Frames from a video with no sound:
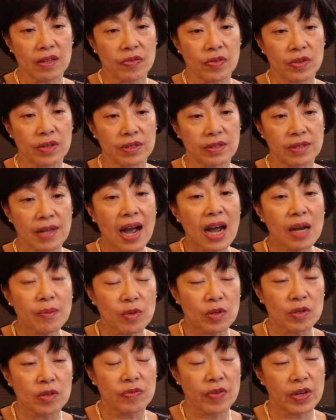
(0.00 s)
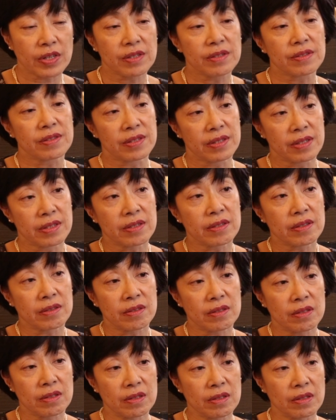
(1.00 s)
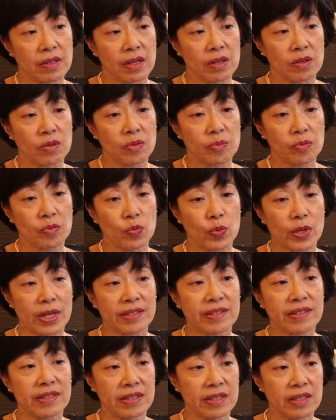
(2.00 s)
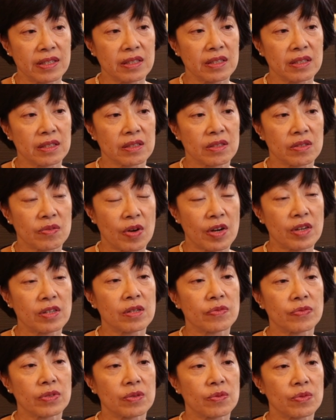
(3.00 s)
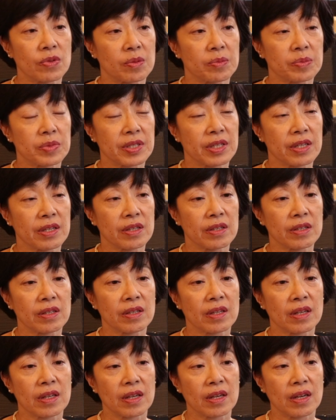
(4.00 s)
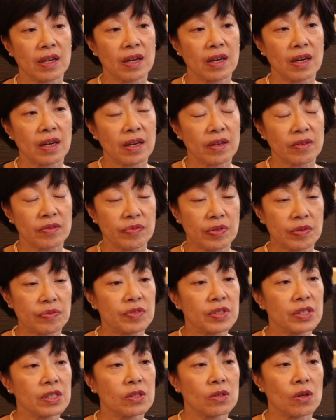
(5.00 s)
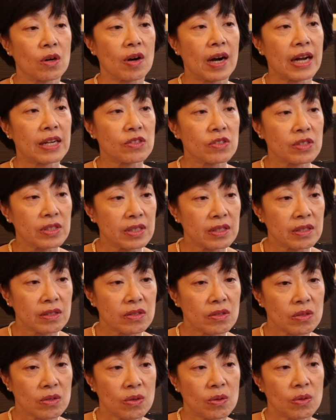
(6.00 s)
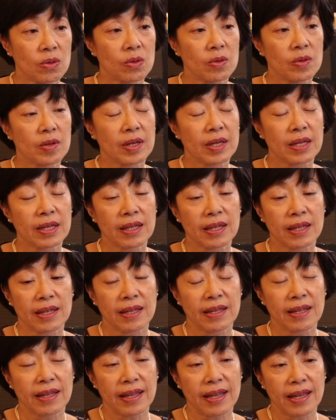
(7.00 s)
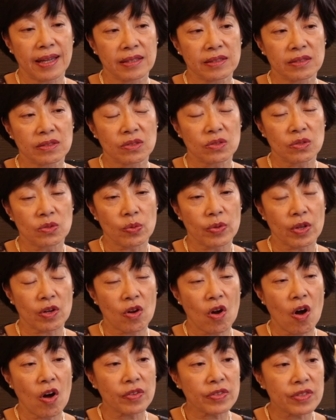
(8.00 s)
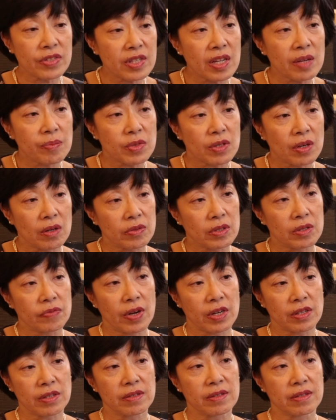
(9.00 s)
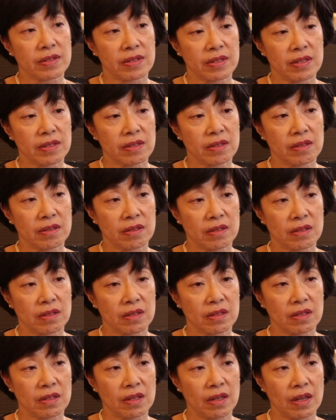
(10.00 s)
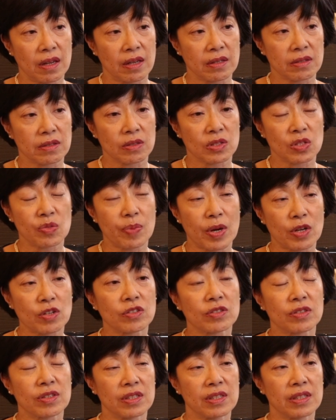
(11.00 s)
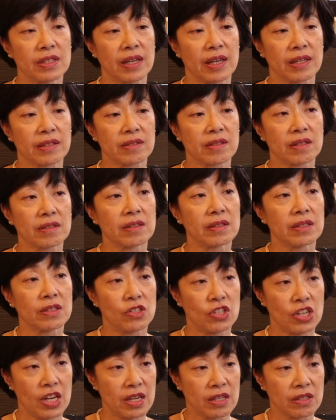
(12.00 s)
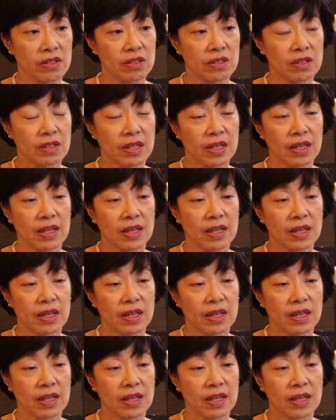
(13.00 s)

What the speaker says: the type of infectious diseases that we are seeing is very different from, say, 50 or 100 years ago. And so the concept of infectious diseases as a specialty has certainly changed.